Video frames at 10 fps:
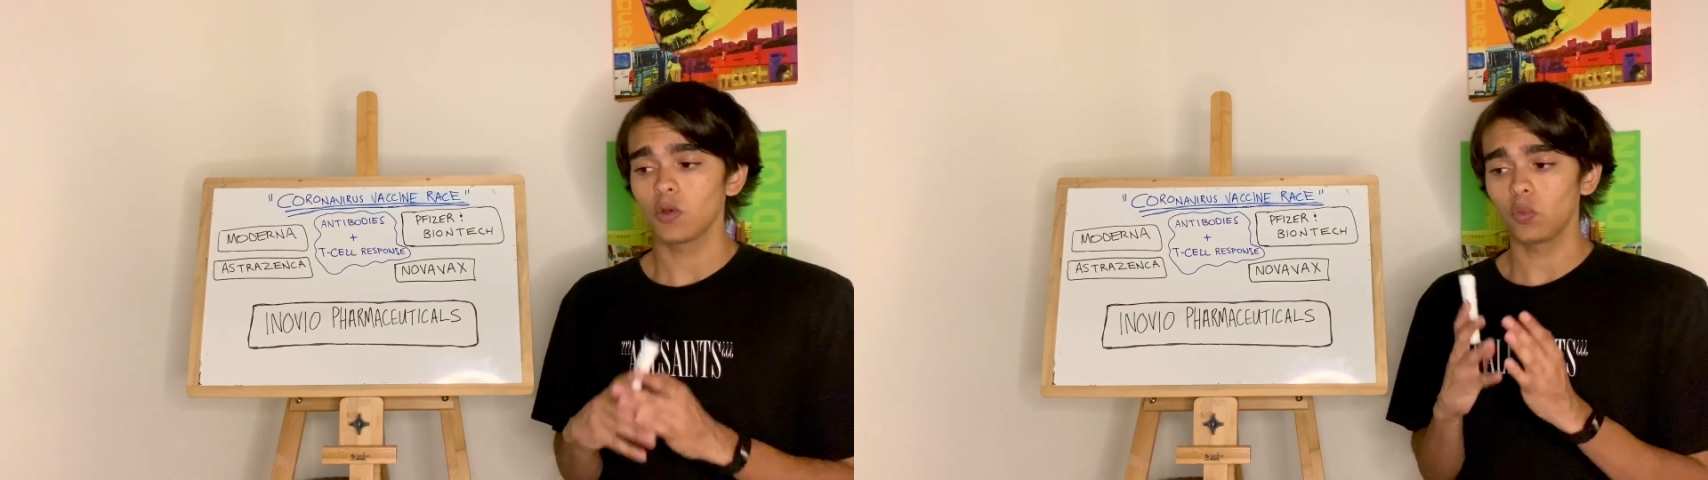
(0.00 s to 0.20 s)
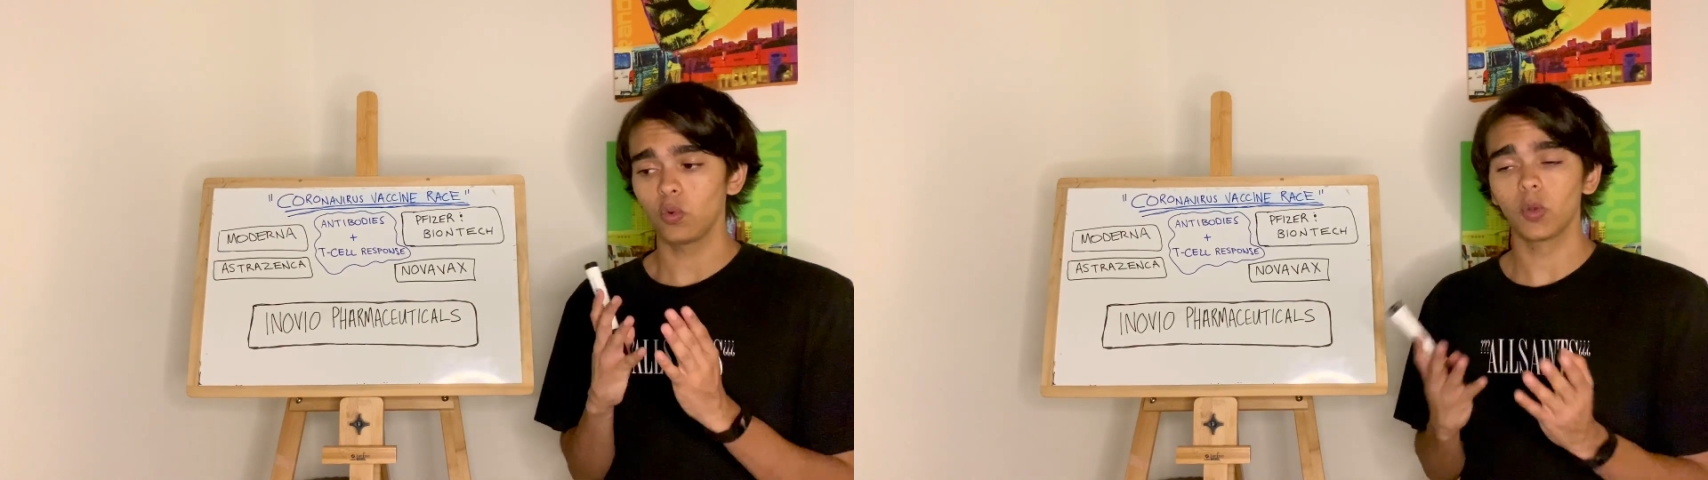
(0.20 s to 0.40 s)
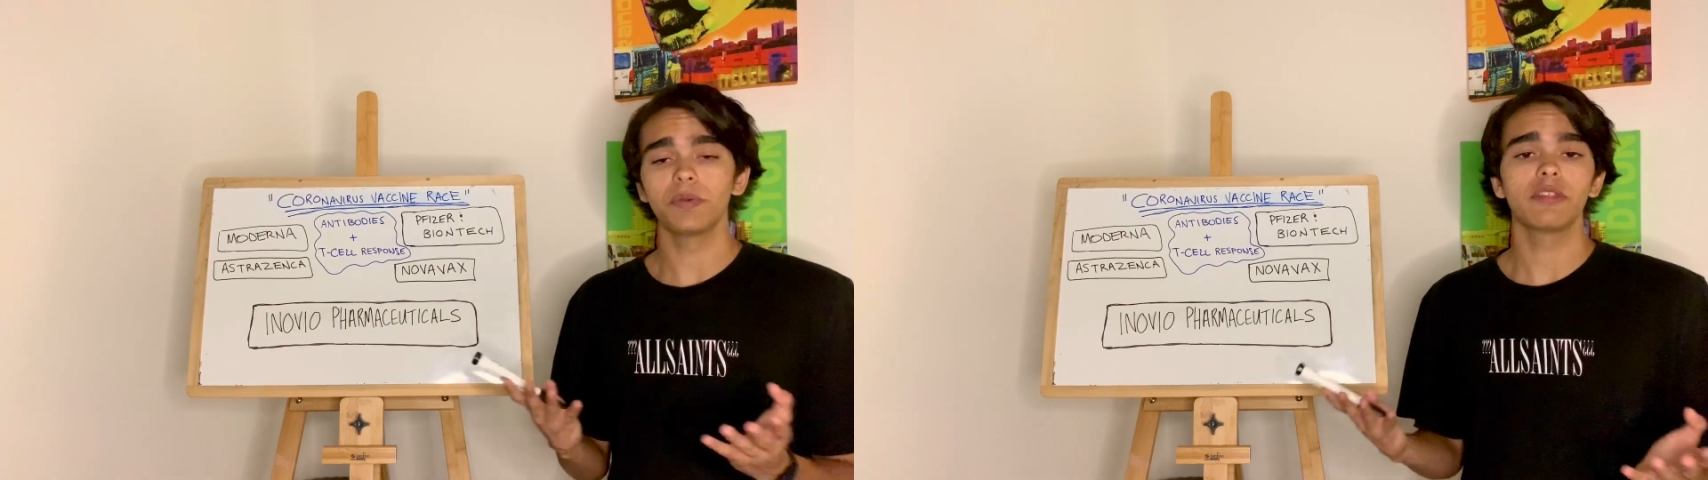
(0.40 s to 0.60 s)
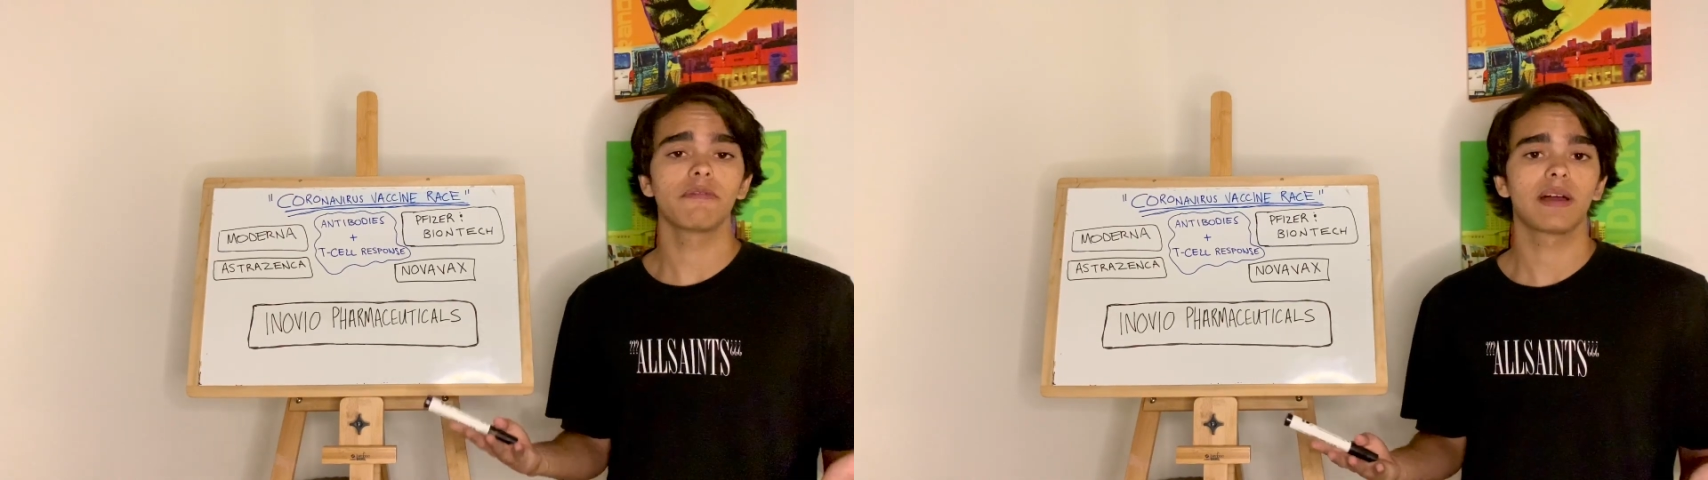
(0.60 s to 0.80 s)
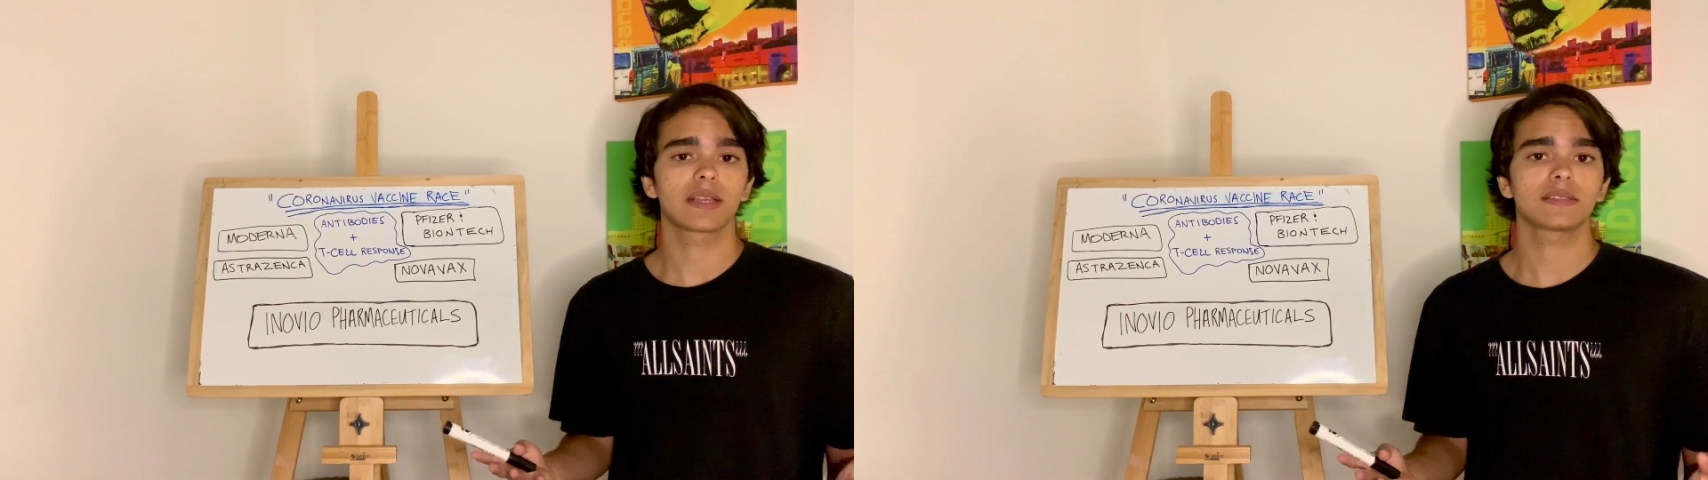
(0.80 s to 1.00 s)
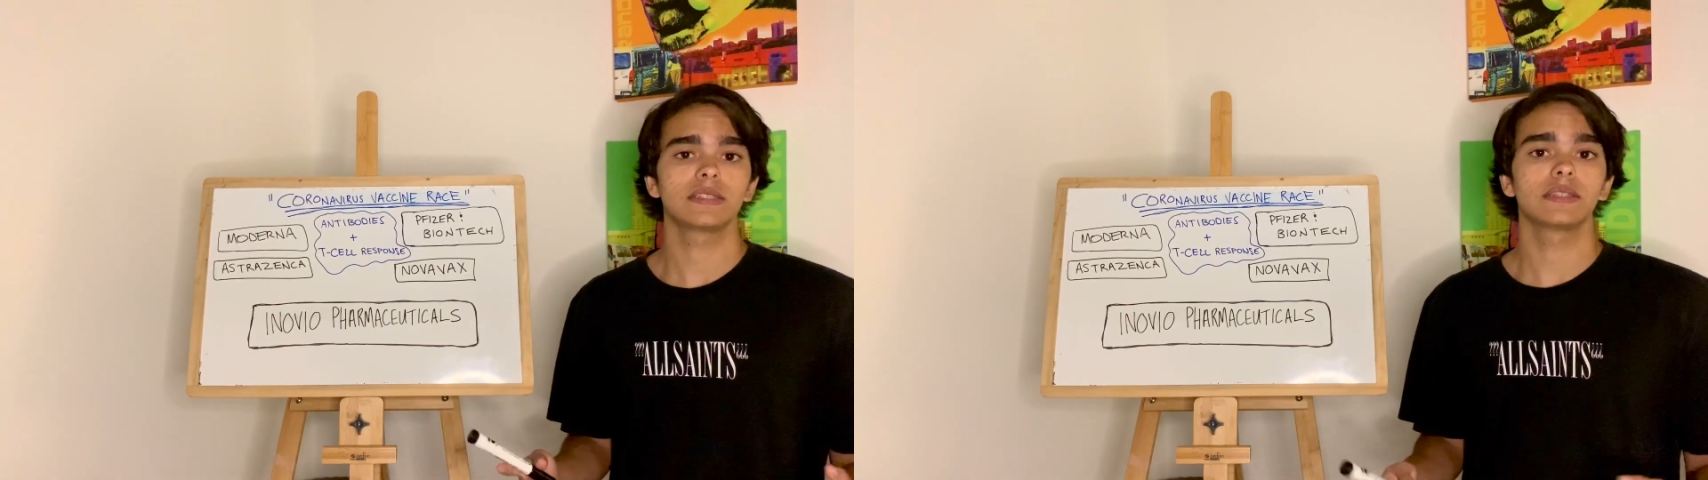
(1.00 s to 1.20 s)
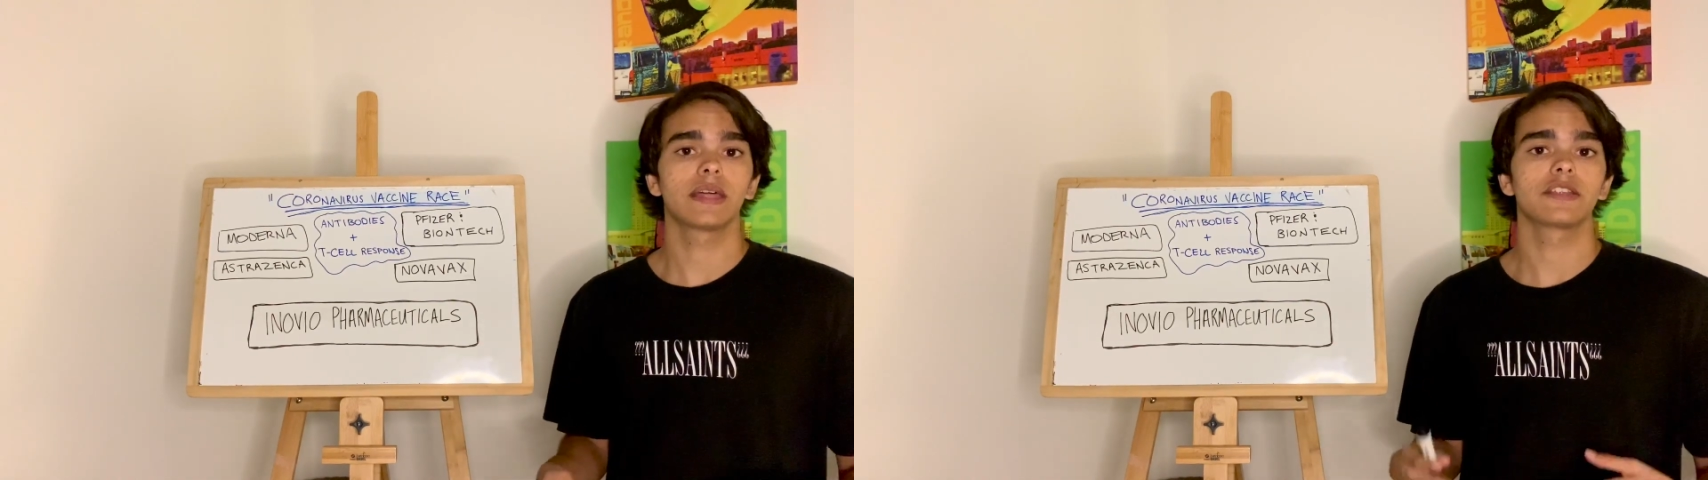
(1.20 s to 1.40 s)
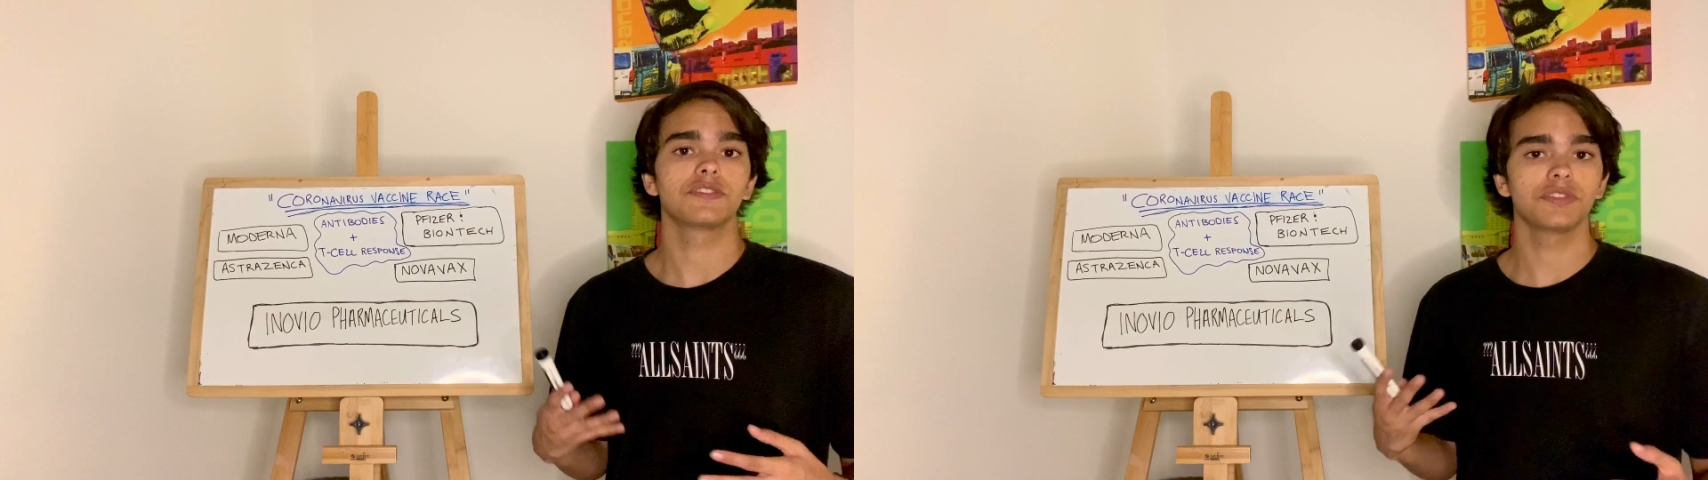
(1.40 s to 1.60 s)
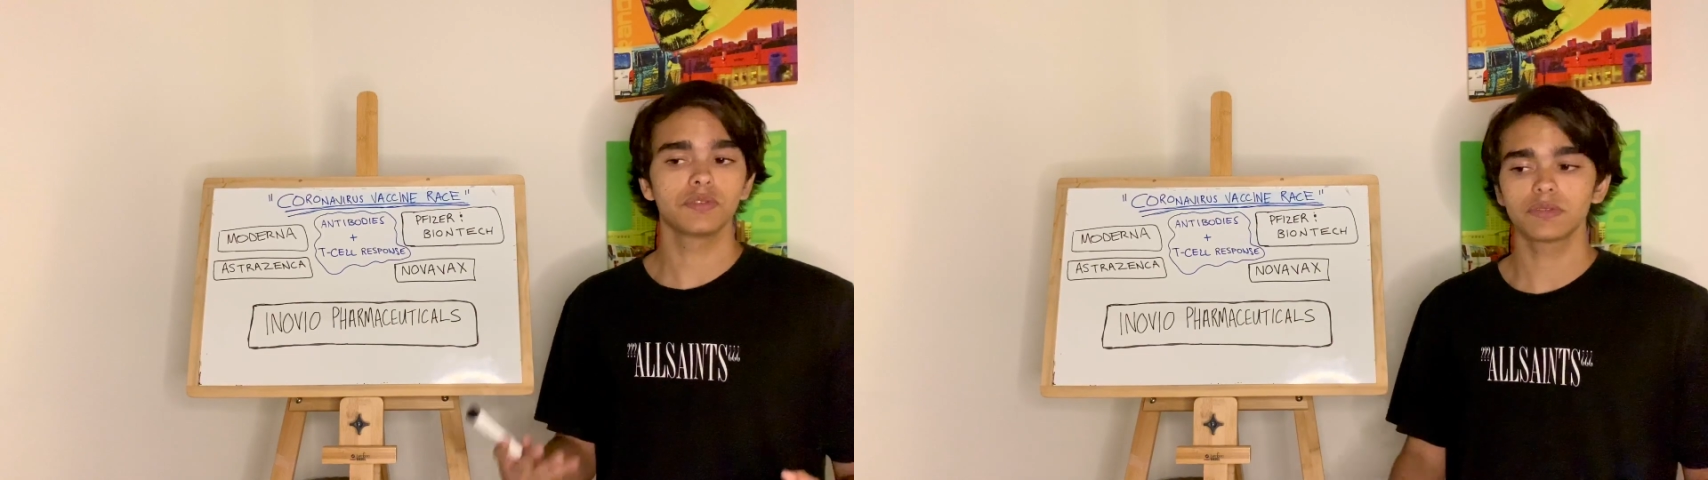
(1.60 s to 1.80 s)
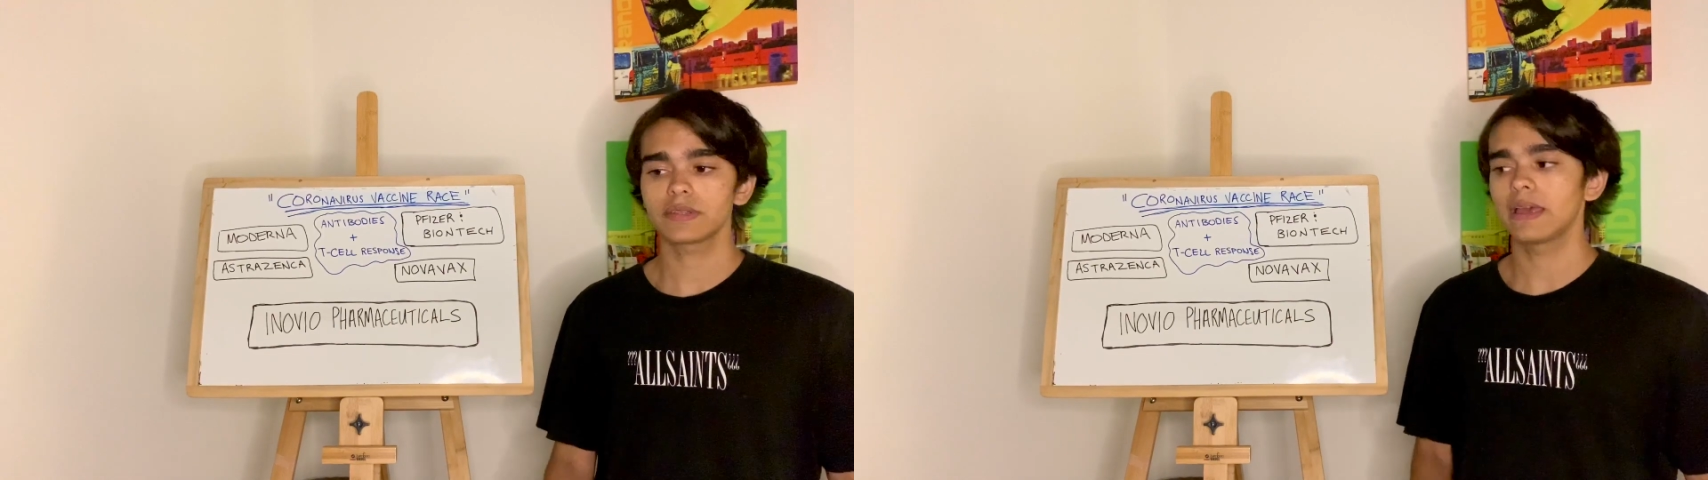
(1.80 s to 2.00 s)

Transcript: will be the vaccine that is used,